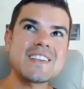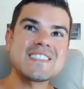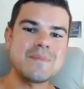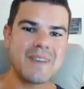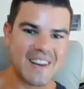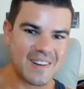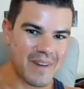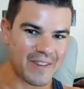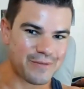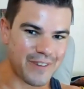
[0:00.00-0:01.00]
So I submitted
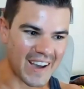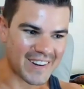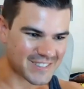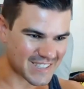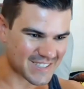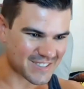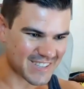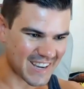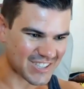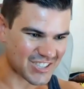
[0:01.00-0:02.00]
my final
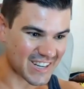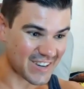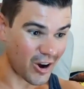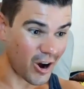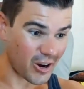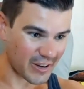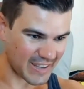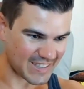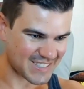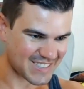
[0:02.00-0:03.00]
dissertation in
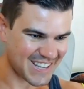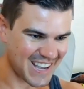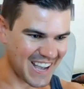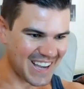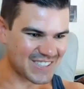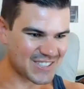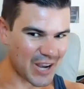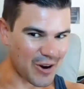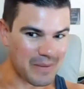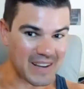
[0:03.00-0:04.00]
August.
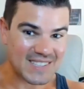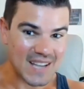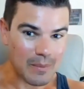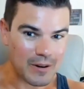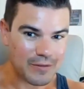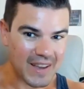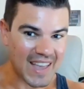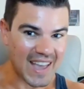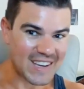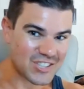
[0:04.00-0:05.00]
So my summer
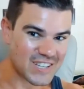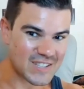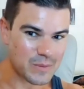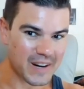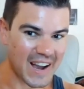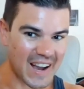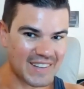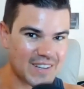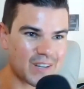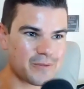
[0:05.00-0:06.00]
vacations were
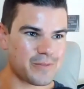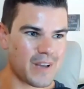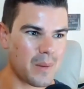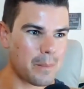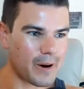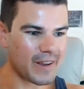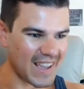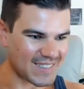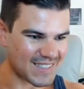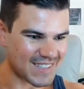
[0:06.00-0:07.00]
kind of
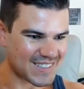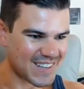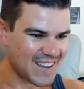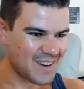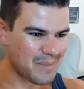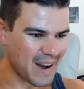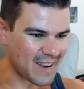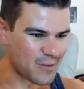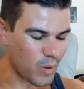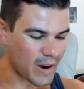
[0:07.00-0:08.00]
bookended.
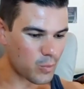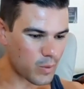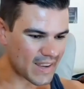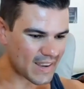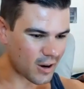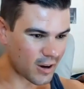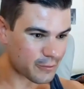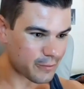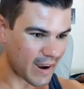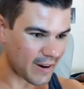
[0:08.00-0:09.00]
My 1 week
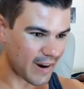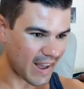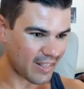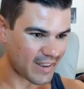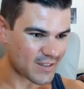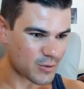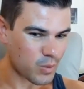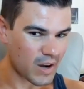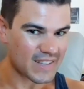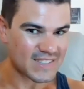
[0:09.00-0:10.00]
on Fire Island
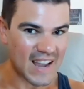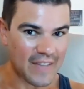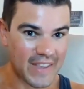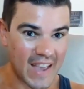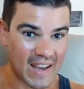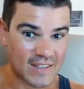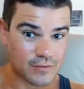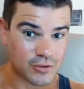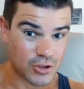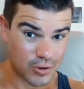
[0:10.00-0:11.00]
was at the end
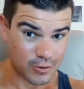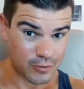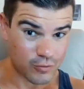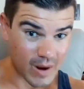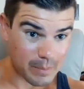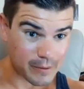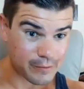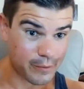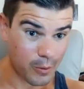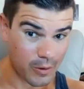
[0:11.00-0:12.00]
of June, right
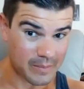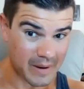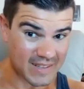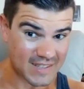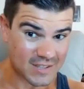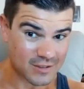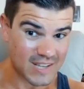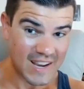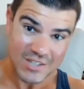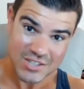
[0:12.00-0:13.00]
before my
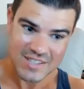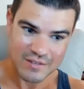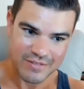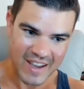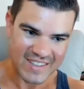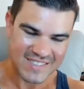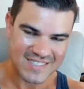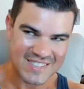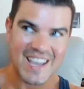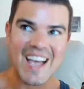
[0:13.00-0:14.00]
dissertation
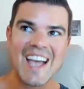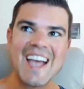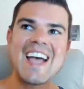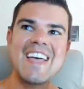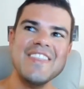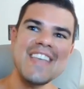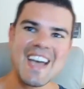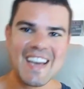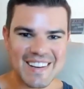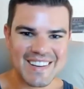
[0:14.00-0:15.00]
defense. And
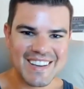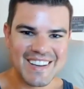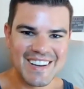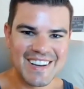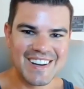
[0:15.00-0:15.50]
then